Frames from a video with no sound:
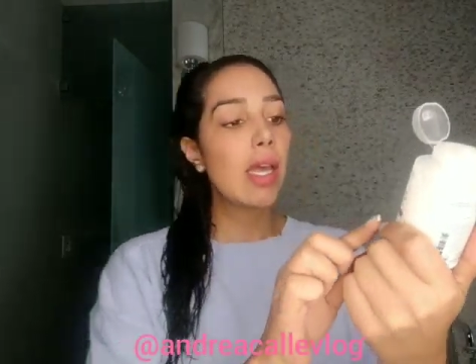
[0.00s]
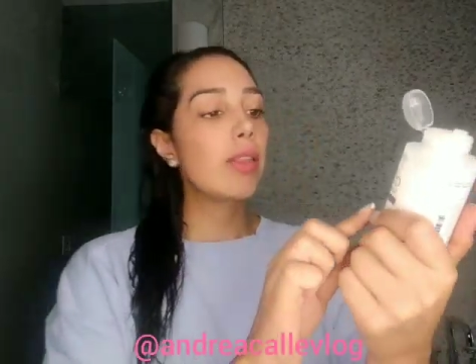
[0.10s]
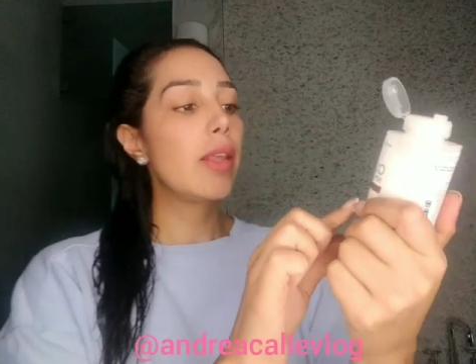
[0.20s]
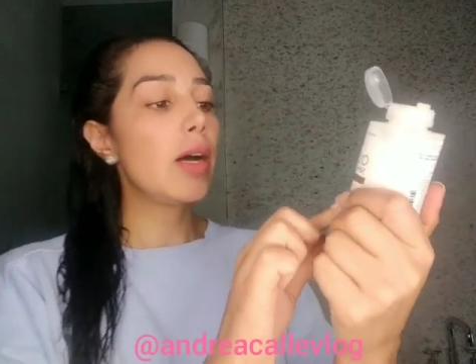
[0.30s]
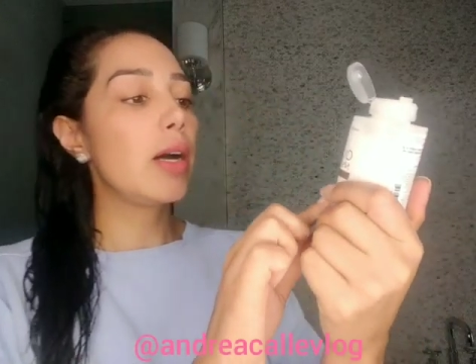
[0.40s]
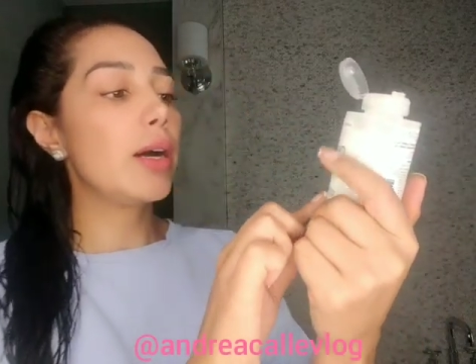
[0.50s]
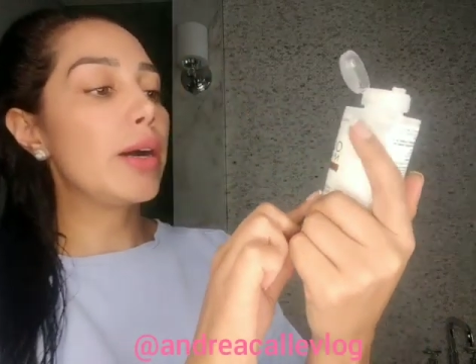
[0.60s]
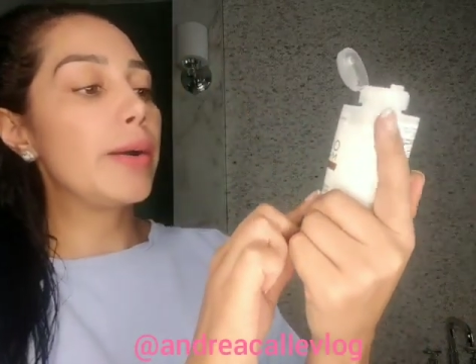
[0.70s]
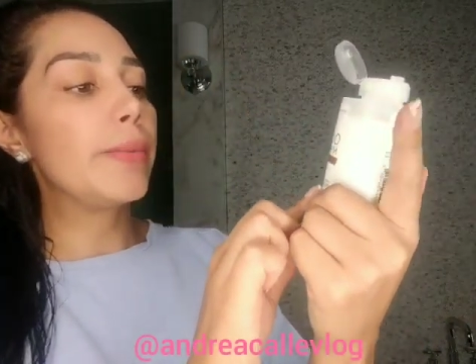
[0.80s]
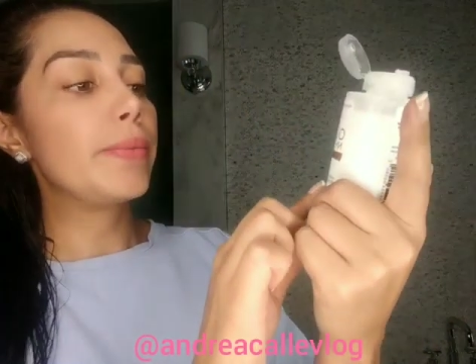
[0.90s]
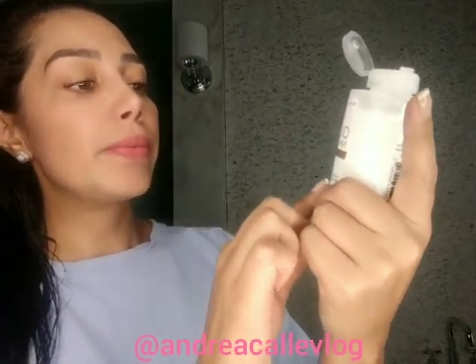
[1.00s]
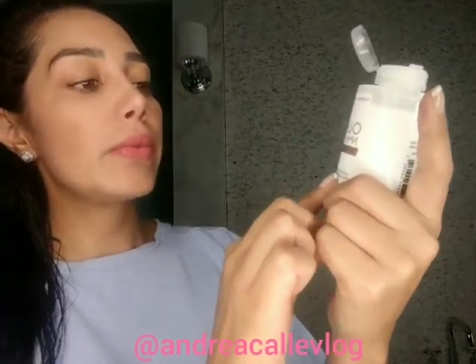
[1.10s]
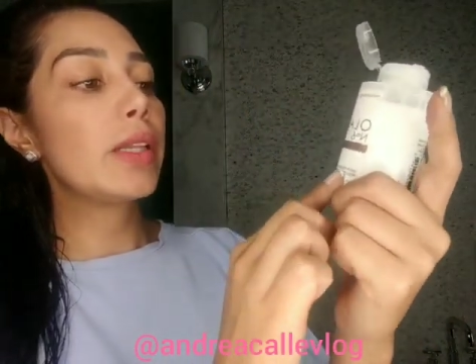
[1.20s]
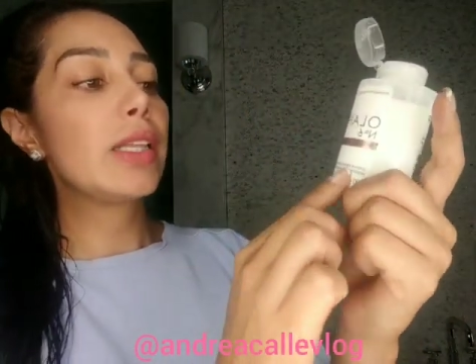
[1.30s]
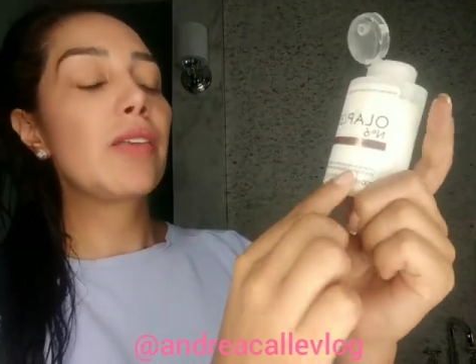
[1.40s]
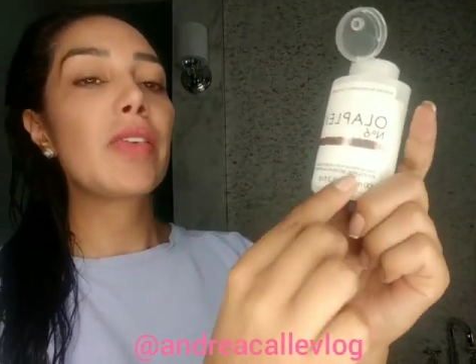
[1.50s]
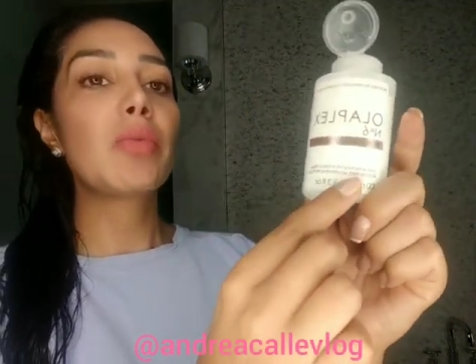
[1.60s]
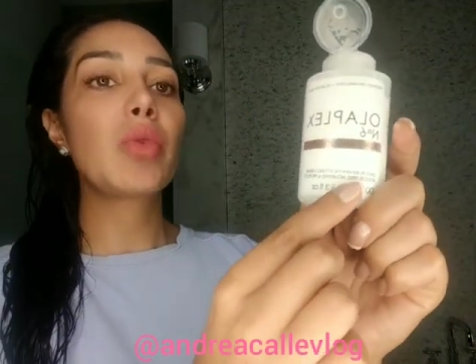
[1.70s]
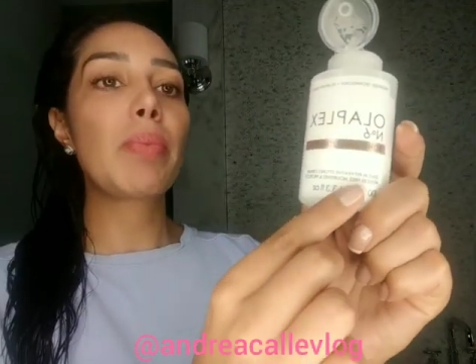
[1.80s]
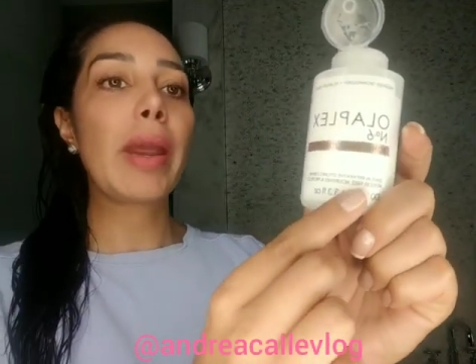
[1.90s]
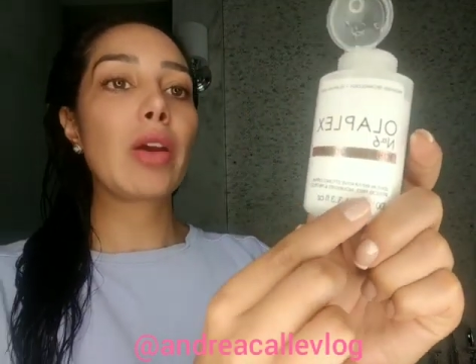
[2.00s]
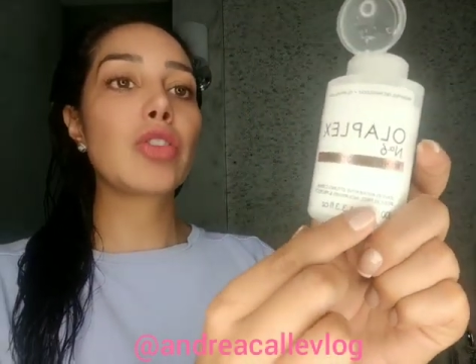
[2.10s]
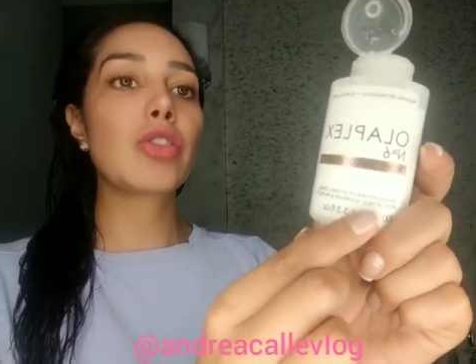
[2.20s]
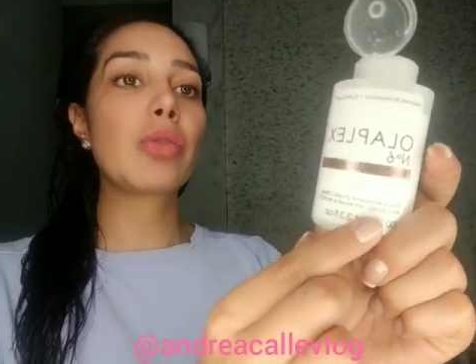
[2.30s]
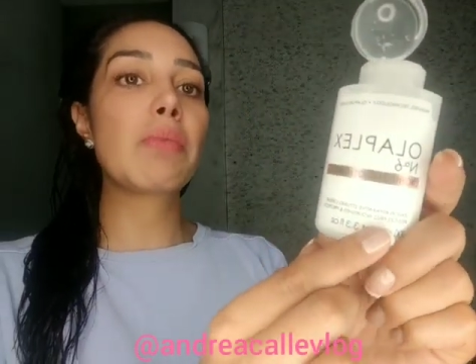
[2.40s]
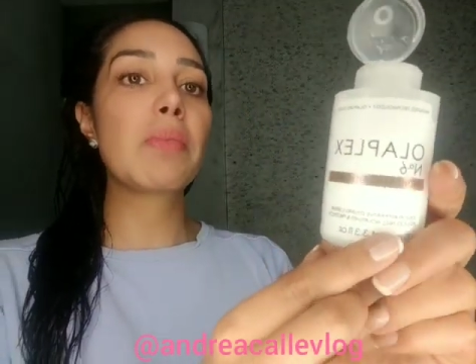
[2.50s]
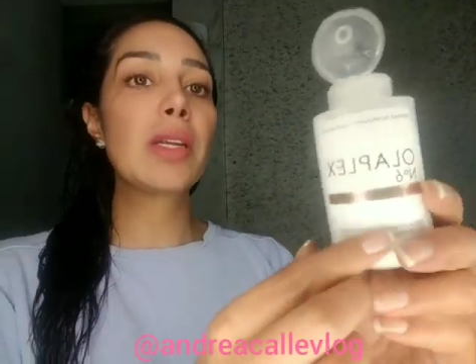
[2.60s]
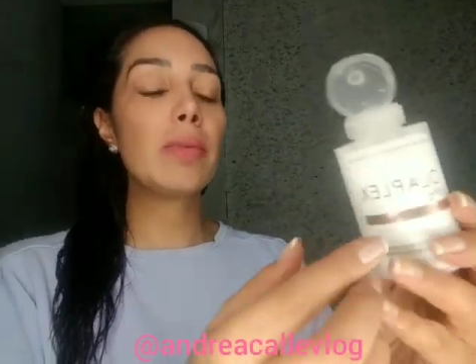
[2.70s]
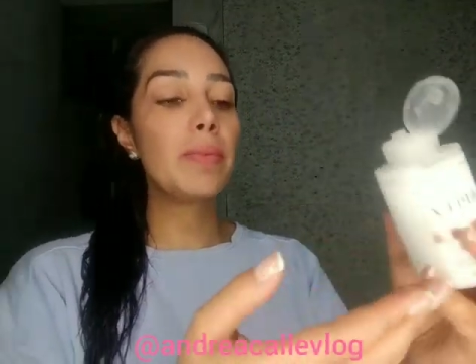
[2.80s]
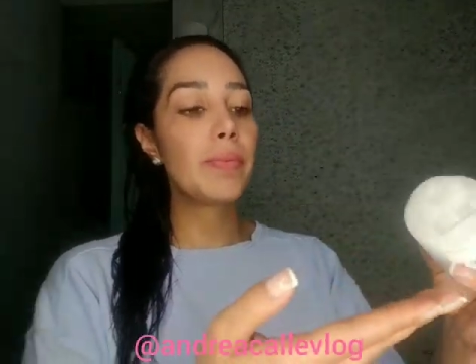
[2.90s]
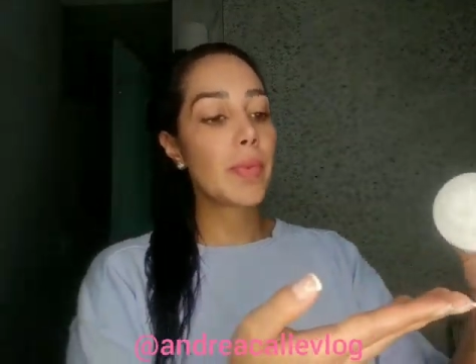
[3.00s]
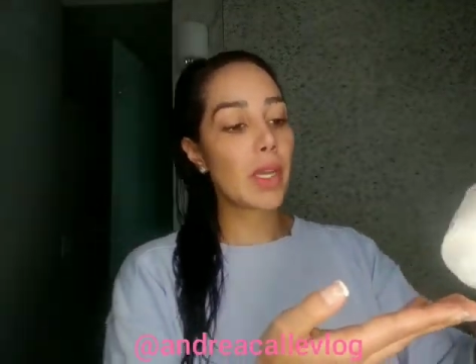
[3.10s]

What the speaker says: the Leave-In Repair Treatment.